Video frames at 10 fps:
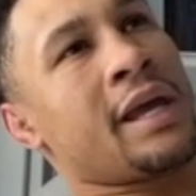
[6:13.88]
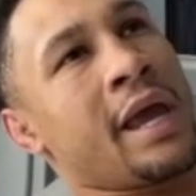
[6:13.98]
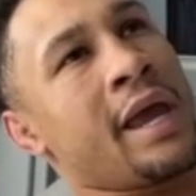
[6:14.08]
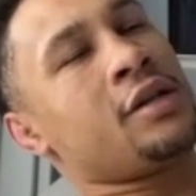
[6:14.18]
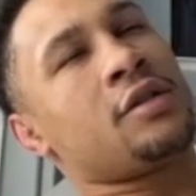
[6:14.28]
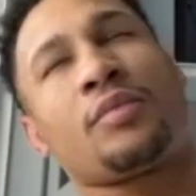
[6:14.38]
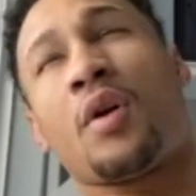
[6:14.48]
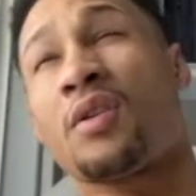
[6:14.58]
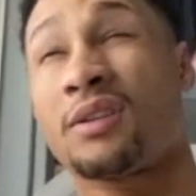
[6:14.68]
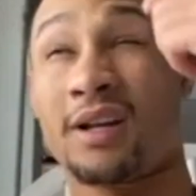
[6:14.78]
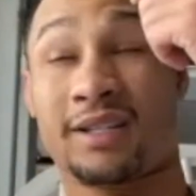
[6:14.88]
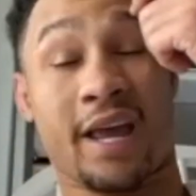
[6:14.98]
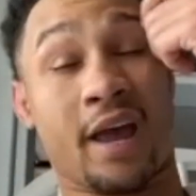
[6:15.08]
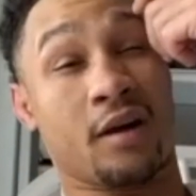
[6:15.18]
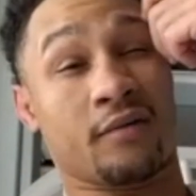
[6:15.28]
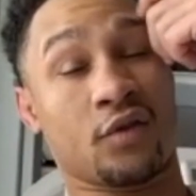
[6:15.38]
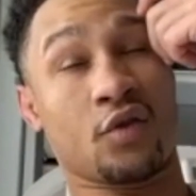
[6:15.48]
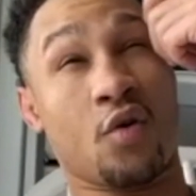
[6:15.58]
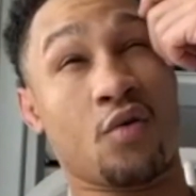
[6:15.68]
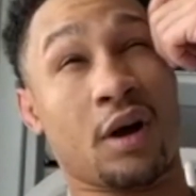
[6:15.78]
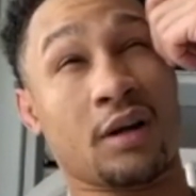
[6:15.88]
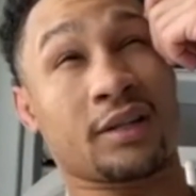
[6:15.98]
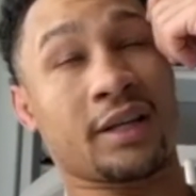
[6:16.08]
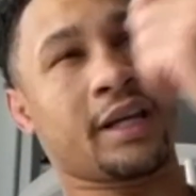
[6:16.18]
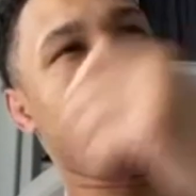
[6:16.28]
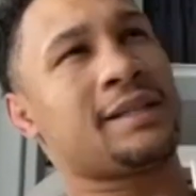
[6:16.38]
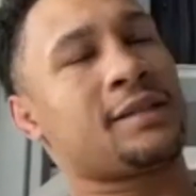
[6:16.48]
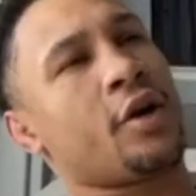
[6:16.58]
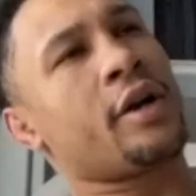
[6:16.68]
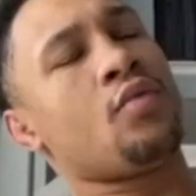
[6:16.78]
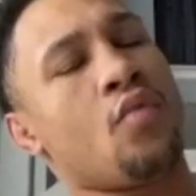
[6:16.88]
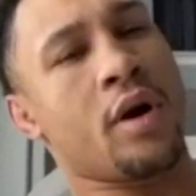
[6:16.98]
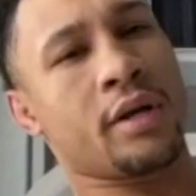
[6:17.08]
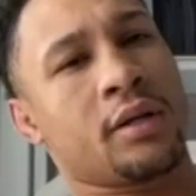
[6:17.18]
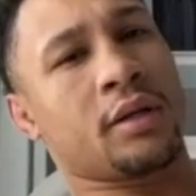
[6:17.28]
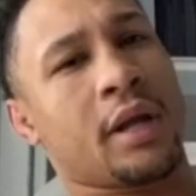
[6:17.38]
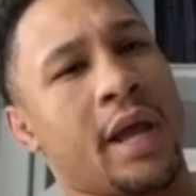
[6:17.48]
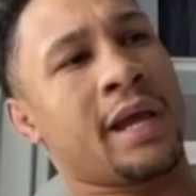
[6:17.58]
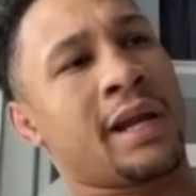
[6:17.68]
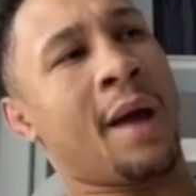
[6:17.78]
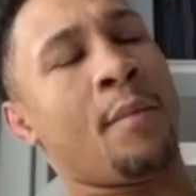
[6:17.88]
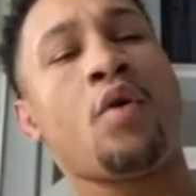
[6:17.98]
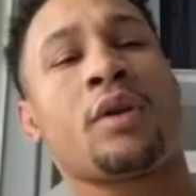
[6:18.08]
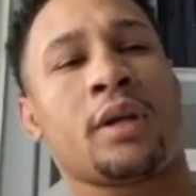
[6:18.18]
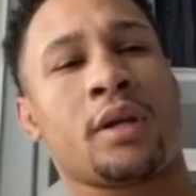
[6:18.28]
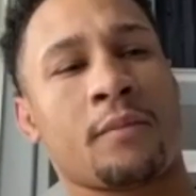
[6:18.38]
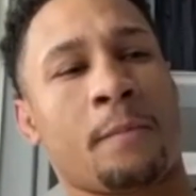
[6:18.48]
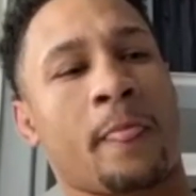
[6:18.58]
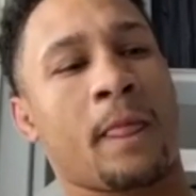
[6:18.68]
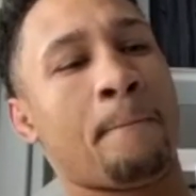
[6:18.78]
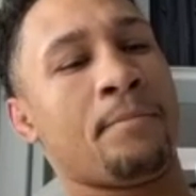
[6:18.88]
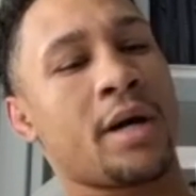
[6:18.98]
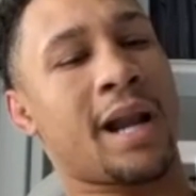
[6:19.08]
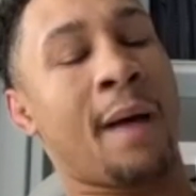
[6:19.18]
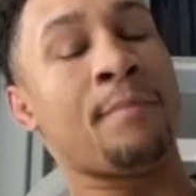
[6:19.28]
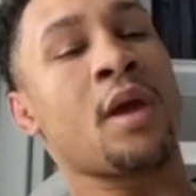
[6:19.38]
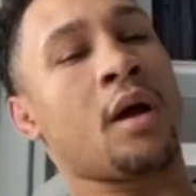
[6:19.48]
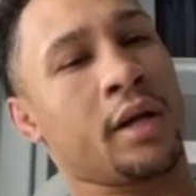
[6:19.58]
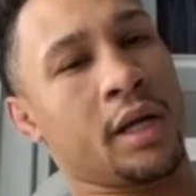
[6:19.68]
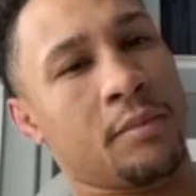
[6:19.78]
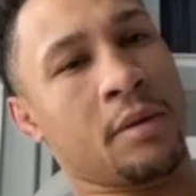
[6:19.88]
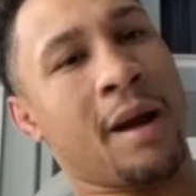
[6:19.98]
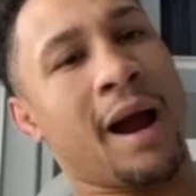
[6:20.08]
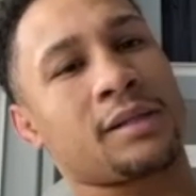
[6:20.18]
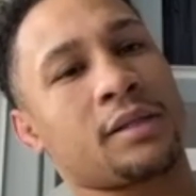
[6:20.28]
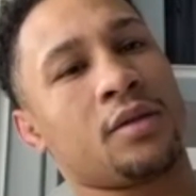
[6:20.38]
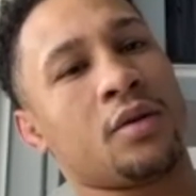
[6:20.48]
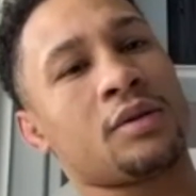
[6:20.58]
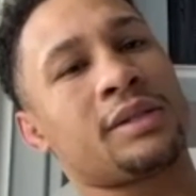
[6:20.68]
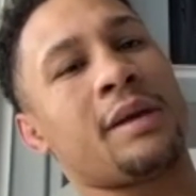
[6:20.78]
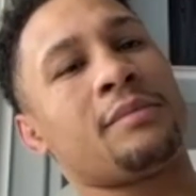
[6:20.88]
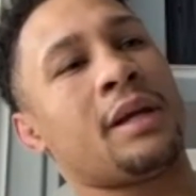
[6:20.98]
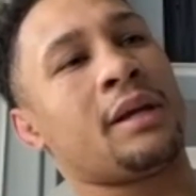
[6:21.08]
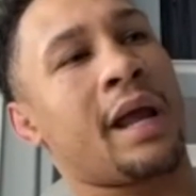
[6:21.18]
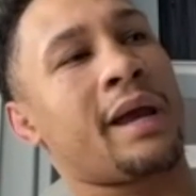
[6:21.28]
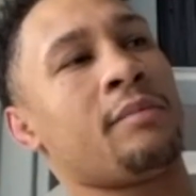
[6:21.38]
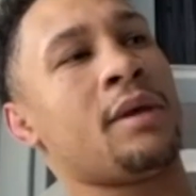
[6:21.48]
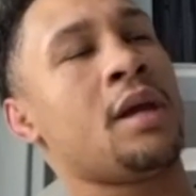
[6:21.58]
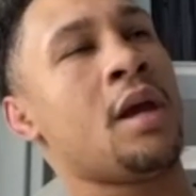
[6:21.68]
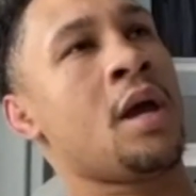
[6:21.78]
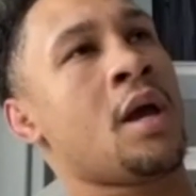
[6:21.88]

Adrien Broner doesn't have, you know, he's thirty-one, and I'm older than him, but I'm younger than him in boxing. You know, same thing like me.